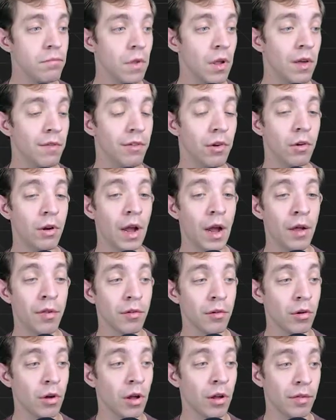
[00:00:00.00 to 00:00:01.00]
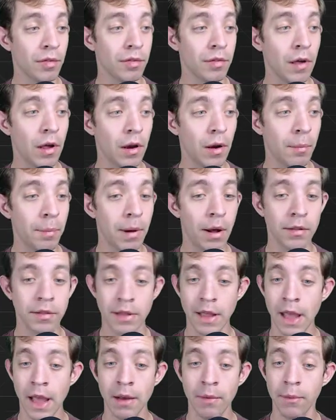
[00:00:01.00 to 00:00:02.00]
if you guys are all excited about
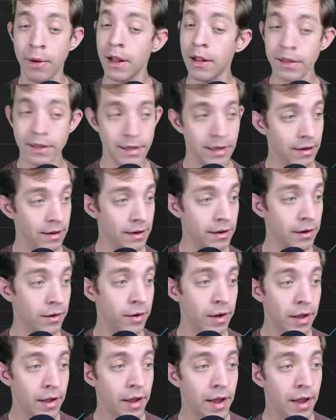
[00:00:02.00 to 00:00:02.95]
that, well, there you go.